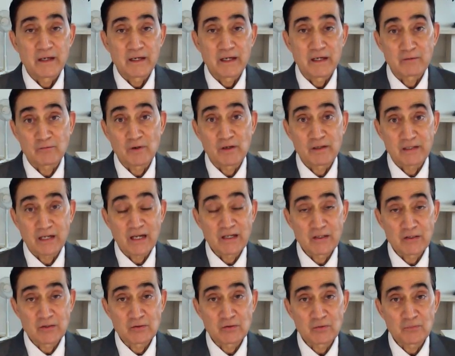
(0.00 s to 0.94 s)
It will tell
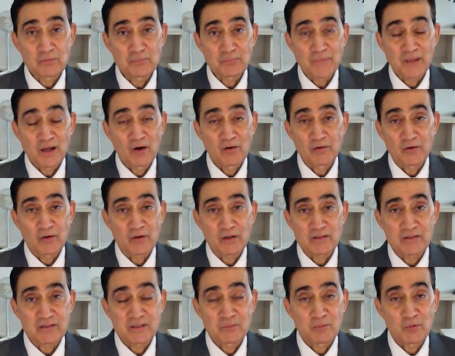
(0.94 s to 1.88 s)
you how you
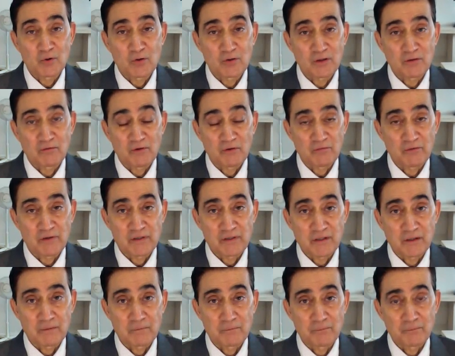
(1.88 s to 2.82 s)
can support our
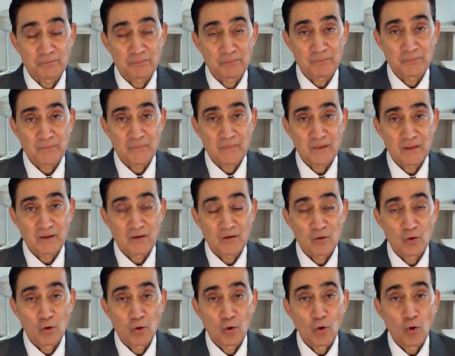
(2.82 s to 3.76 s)
vision.
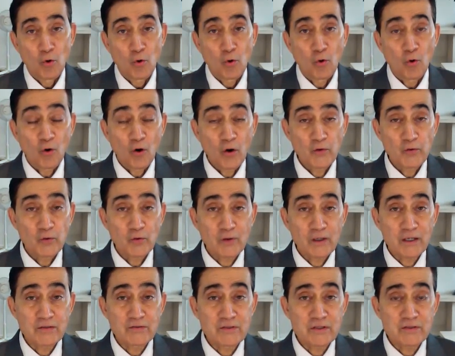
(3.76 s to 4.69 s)
Or you
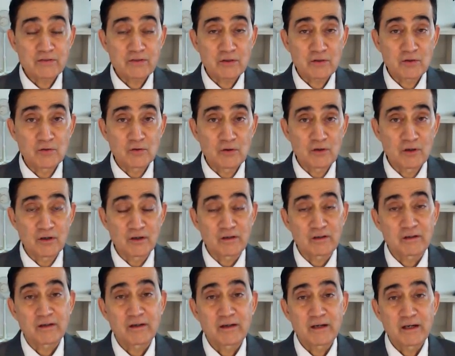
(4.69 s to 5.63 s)
can just Google
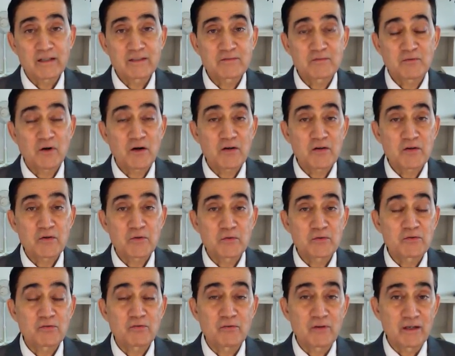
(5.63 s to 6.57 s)

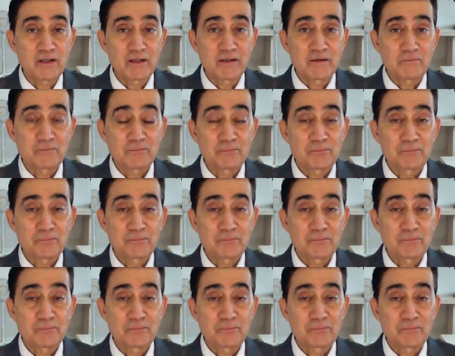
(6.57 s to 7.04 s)
Kids123